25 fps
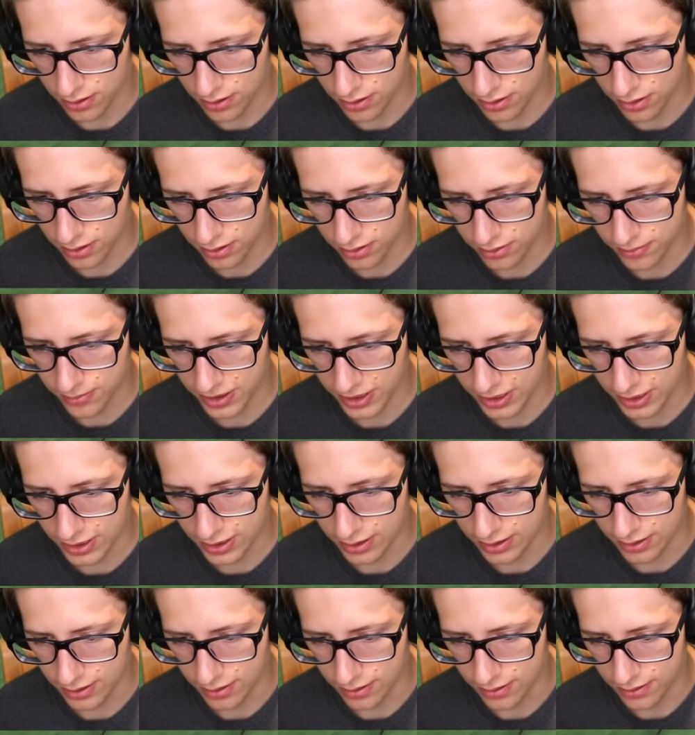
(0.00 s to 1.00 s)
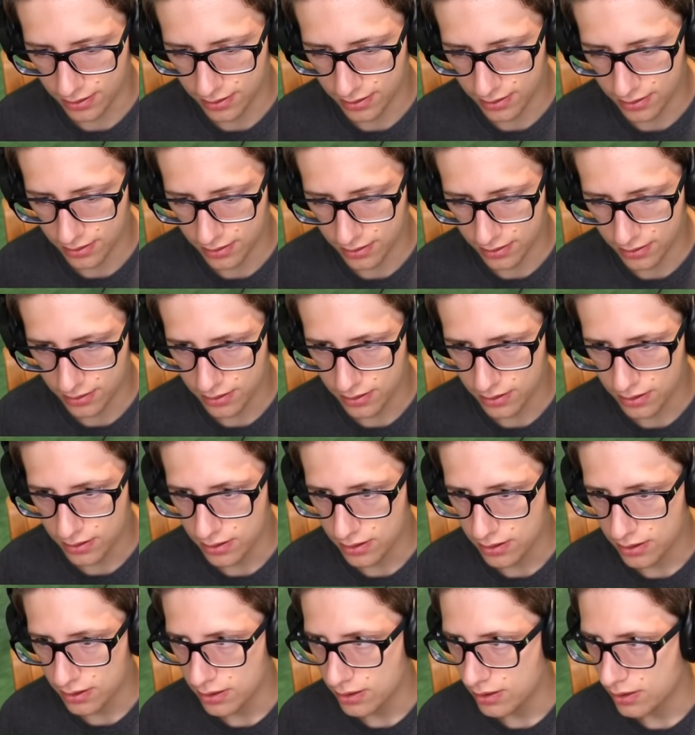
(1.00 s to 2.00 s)
Oh man.
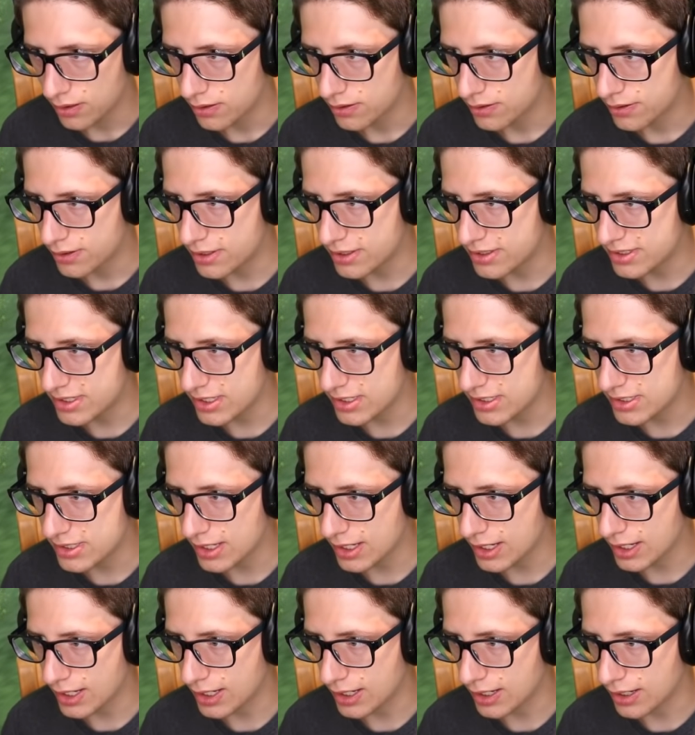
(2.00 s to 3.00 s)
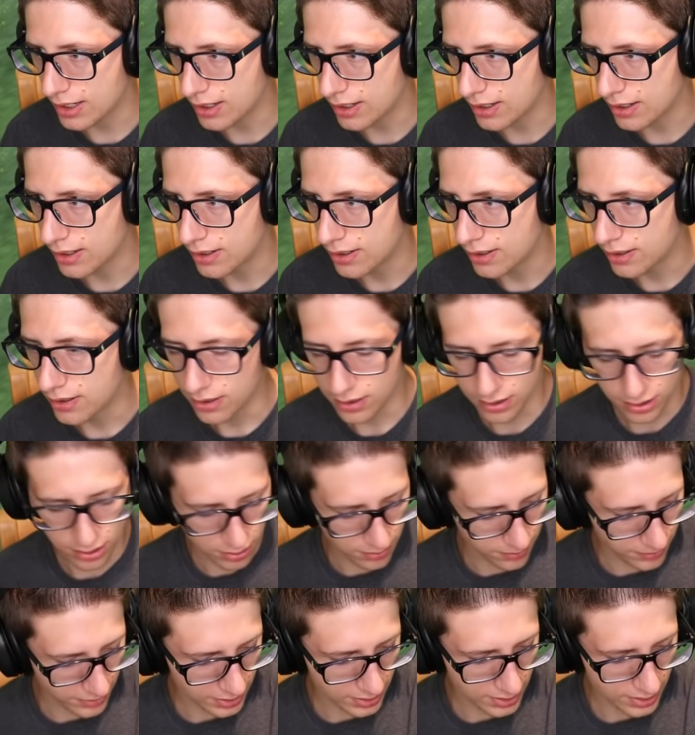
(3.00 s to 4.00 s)
This is, uh...
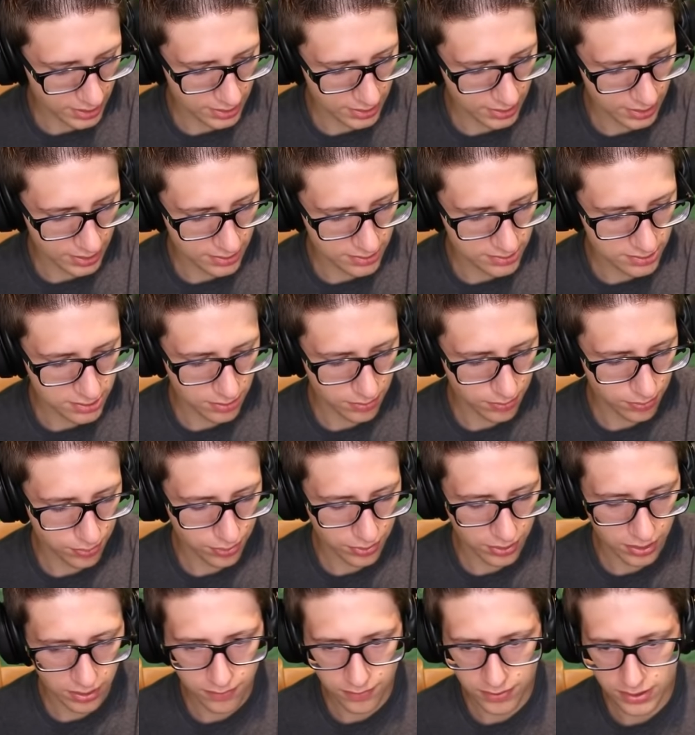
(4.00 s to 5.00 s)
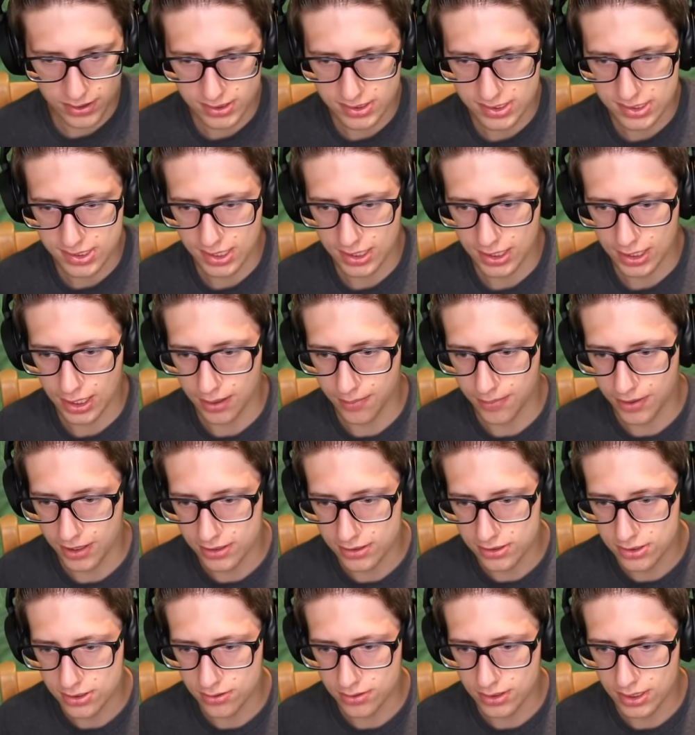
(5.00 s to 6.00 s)
oh my god, that is a previous thing I
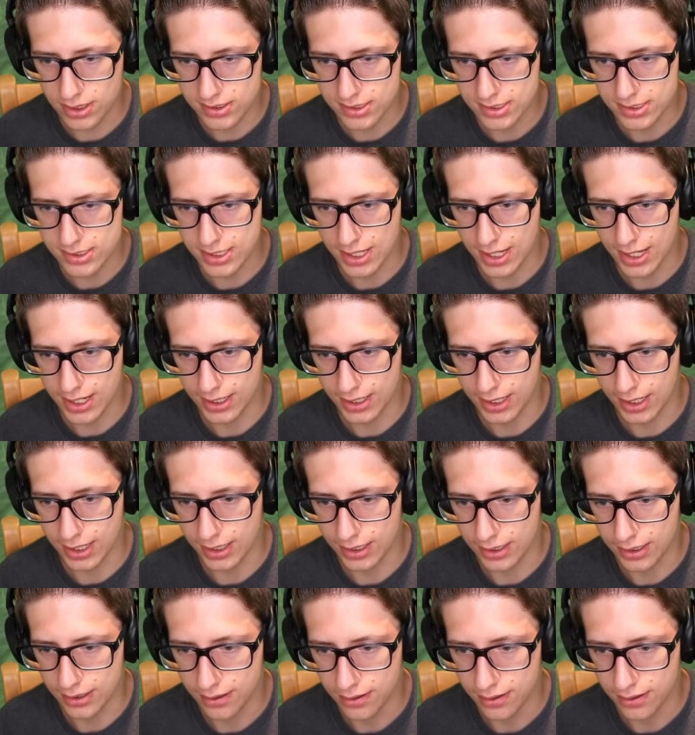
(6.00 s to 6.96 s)
made too that's attacking.